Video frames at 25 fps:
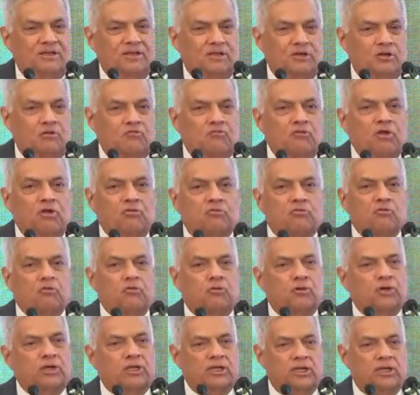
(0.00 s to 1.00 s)
Now we have to
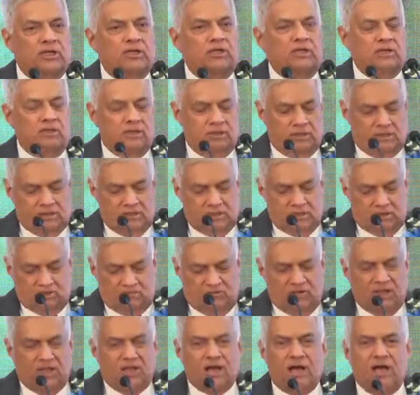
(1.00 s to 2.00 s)
go ahead.
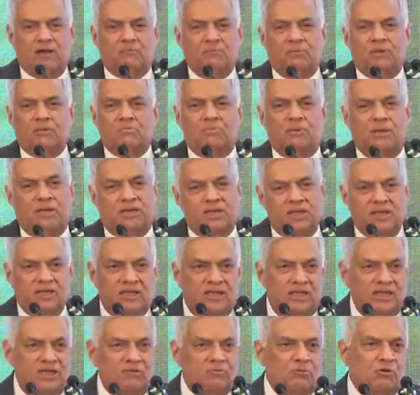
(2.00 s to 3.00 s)
We can't be begging
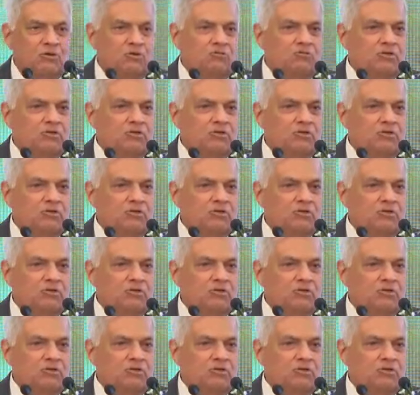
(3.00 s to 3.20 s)
anymore.